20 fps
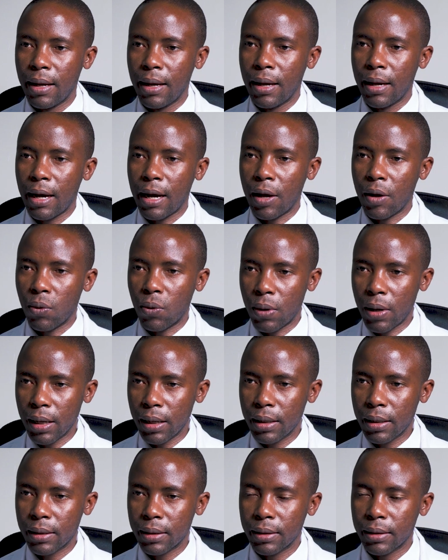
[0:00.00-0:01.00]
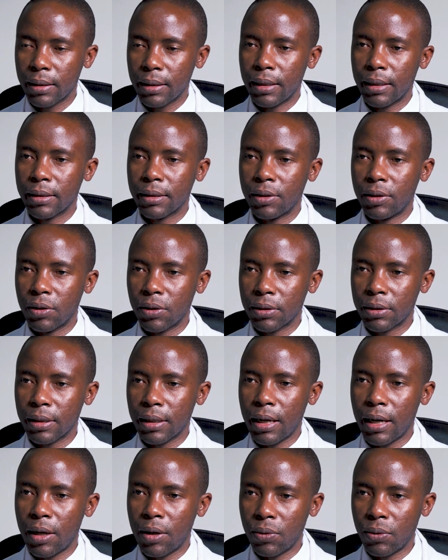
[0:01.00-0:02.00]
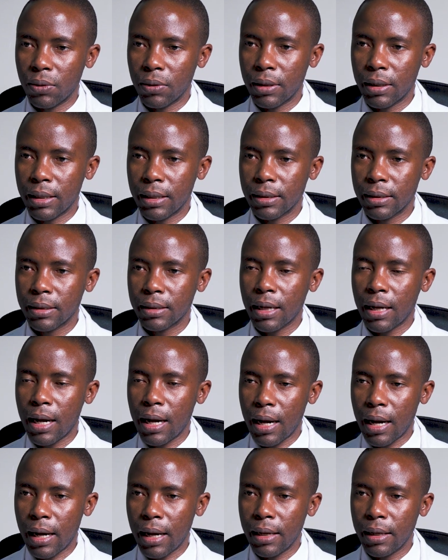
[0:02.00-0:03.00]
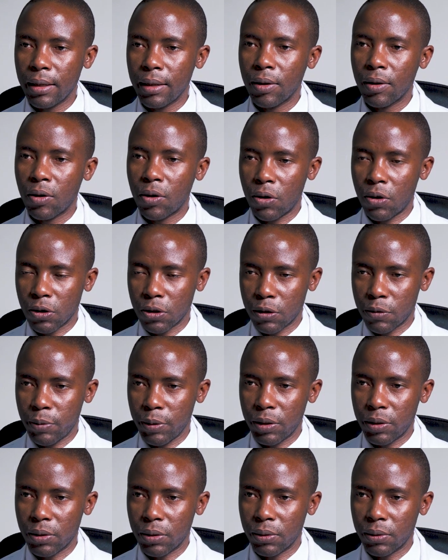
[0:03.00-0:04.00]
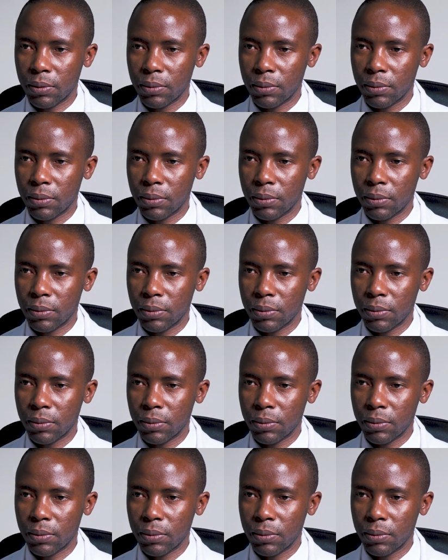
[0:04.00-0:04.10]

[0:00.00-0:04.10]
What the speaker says: I work at Dr. Arunga's Eye Hospital.